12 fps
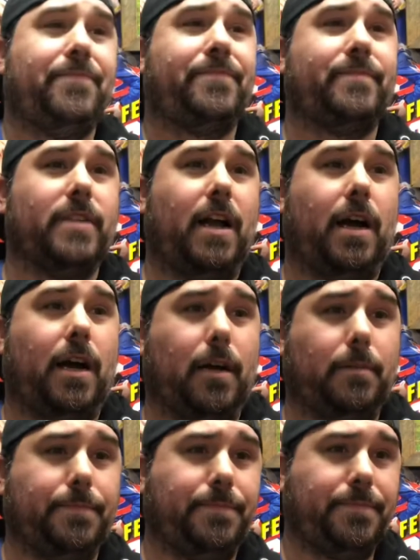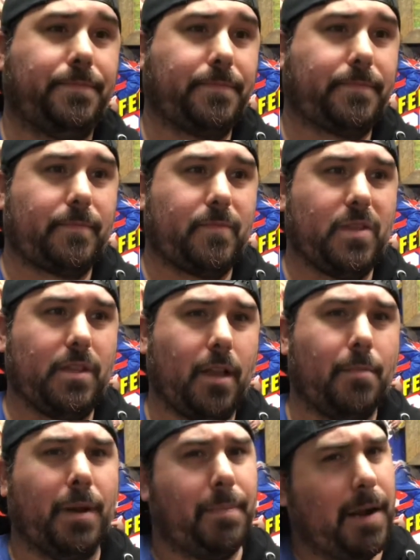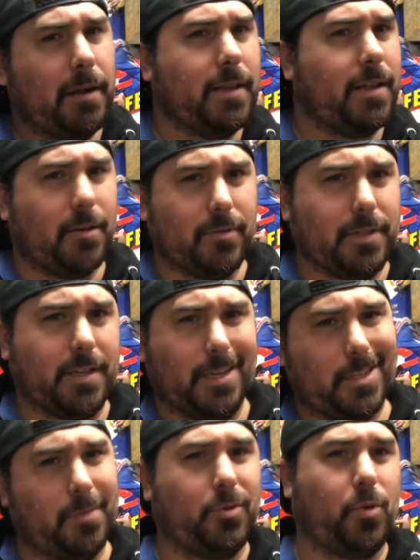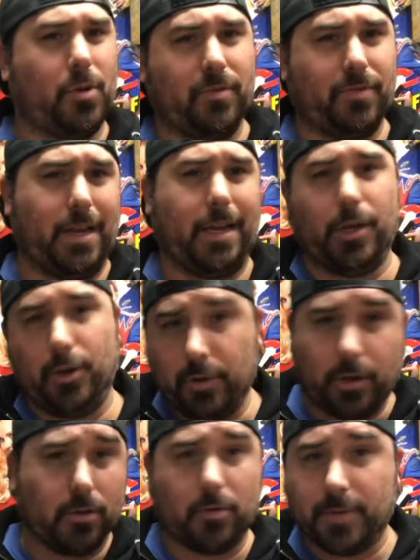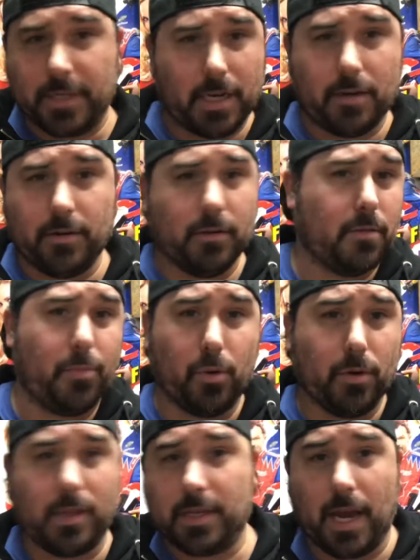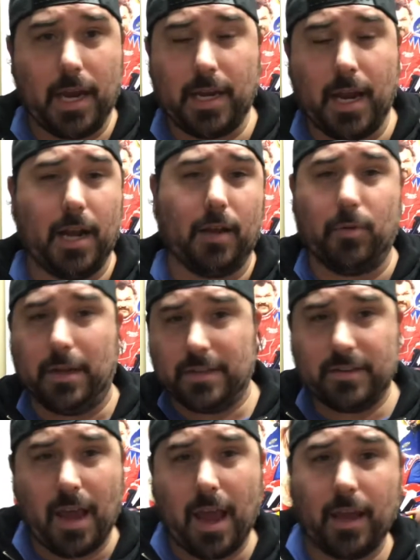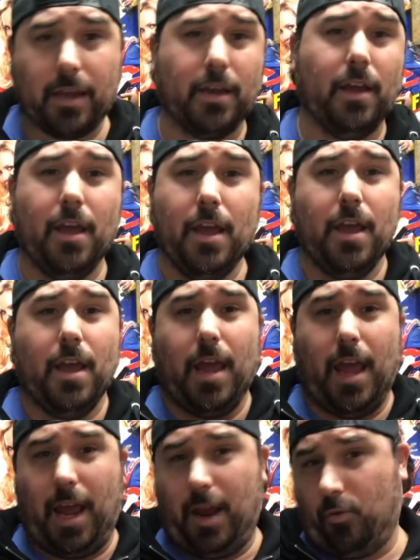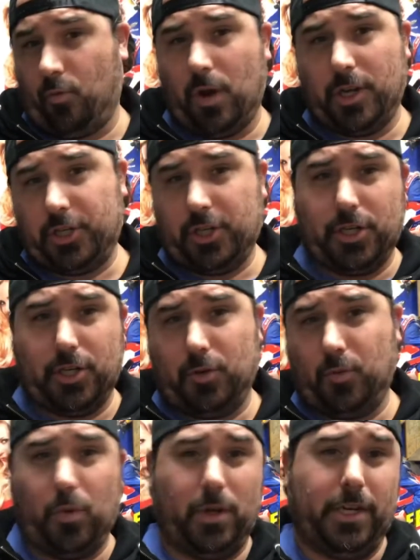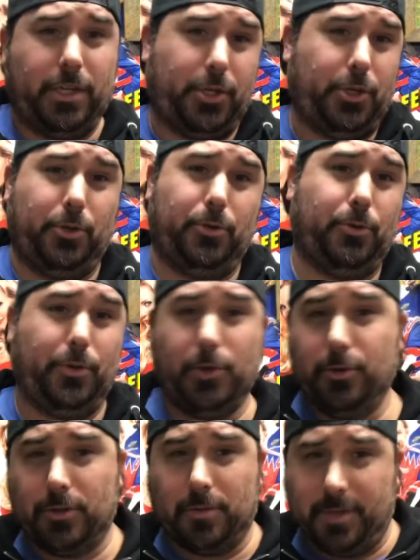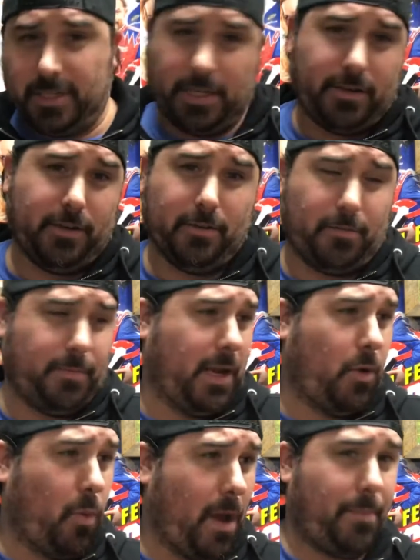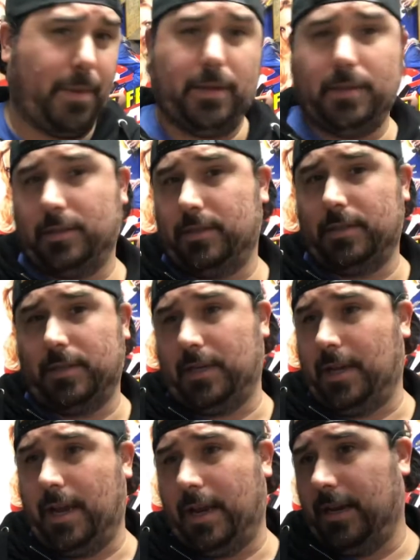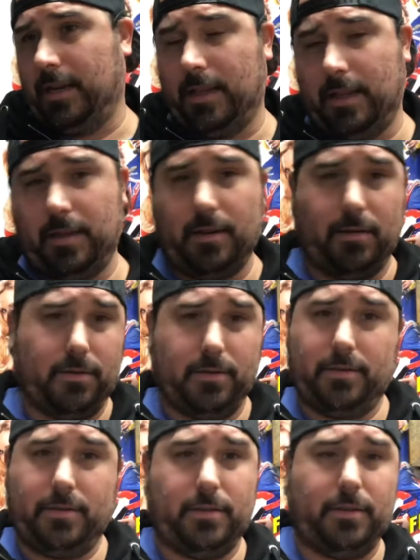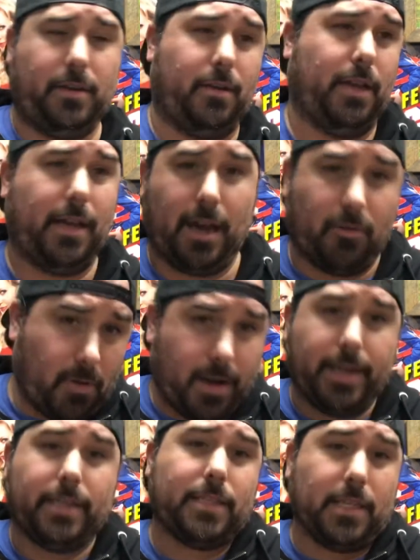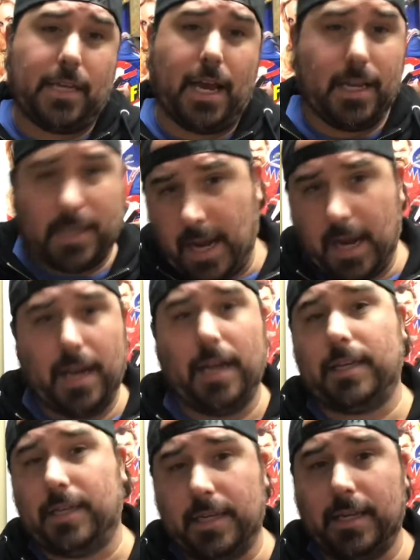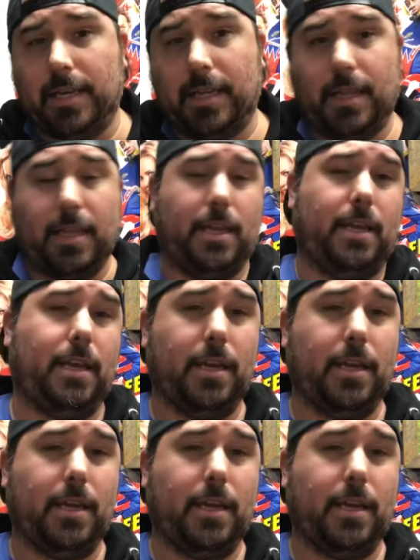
but apparently there was like some sort of like nuclear material aboard the Titanic when it sank, and Russia wanted to use the material to make weapons, and then there's, you know, they got to raise the Titanic to get the